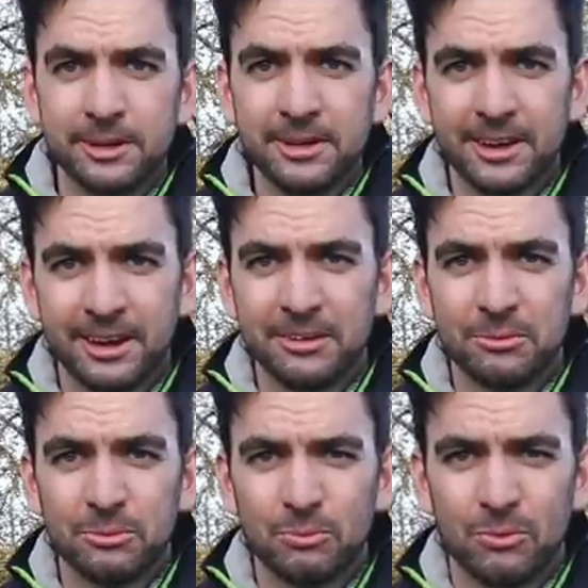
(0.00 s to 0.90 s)
me and I'm,
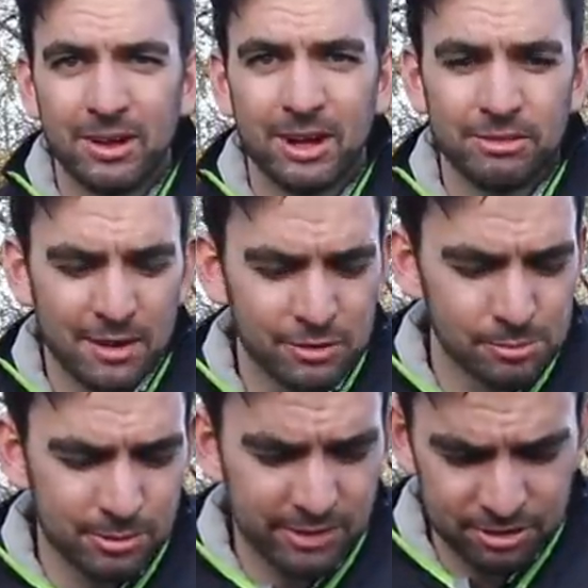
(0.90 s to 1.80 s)
I'd rather
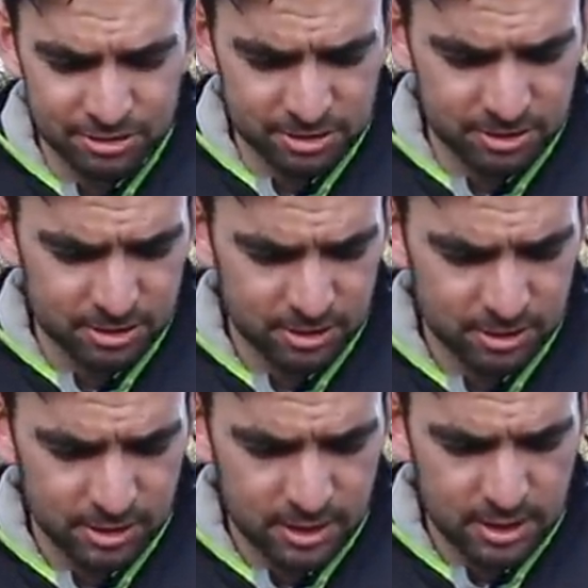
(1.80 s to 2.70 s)
look professional,
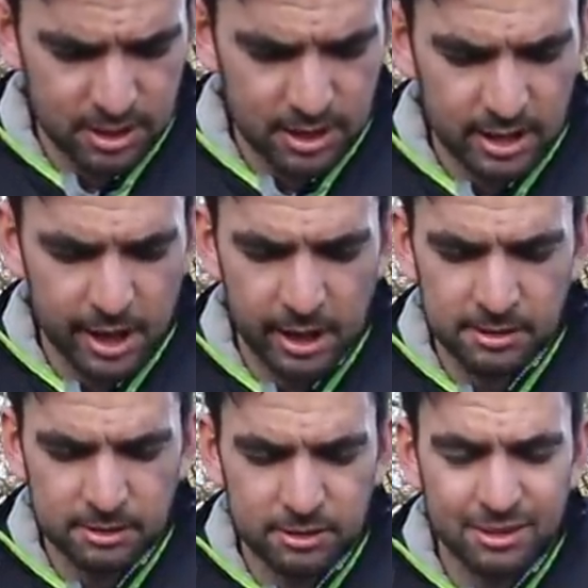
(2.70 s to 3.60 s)

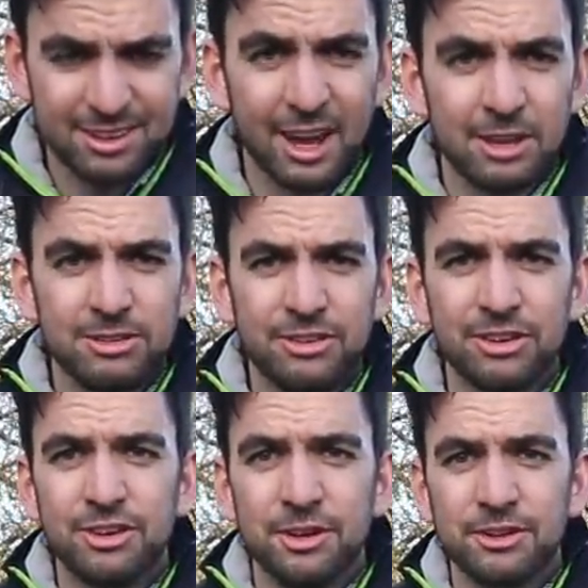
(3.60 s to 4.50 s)
I, I used to
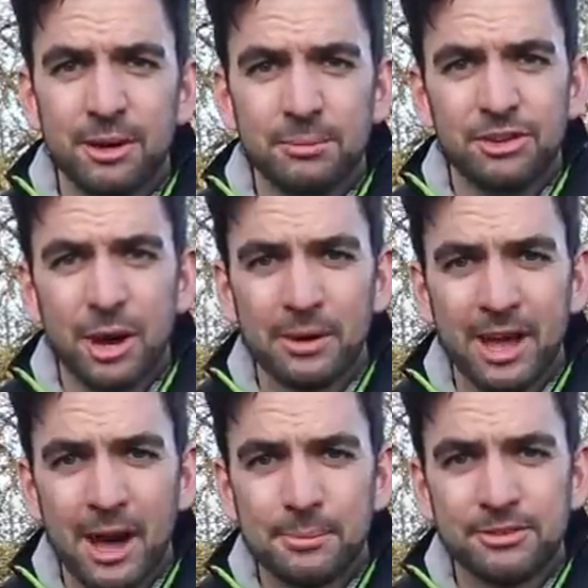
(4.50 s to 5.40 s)
just use um, shower
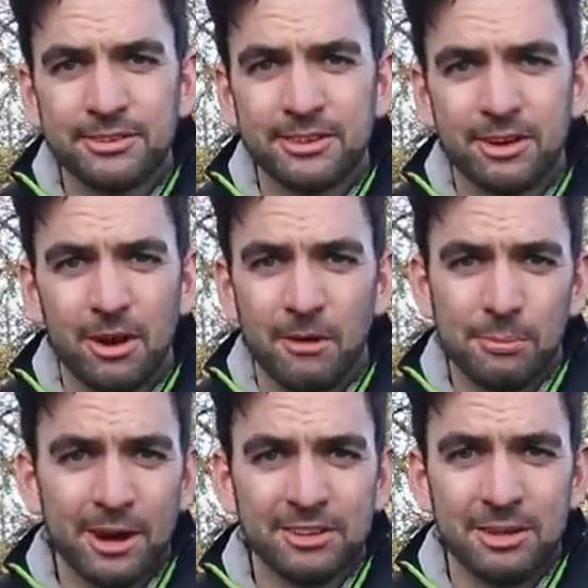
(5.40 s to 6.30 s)
caps or
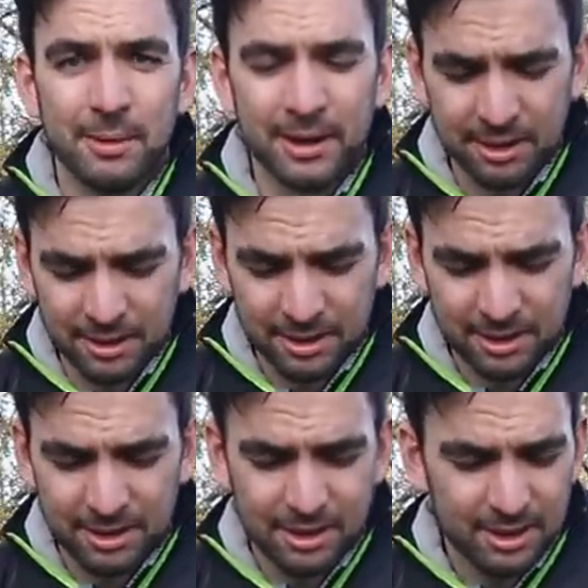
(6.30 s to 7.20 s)
a plastic bag
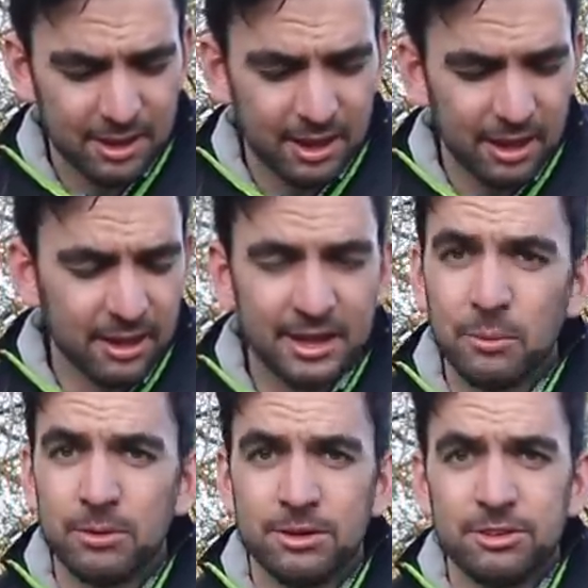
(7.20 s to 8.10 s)
and
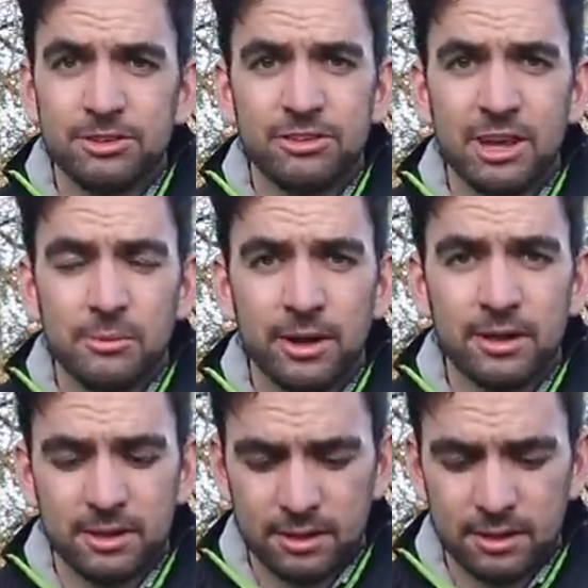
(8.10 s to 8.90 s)
that worked just the same way.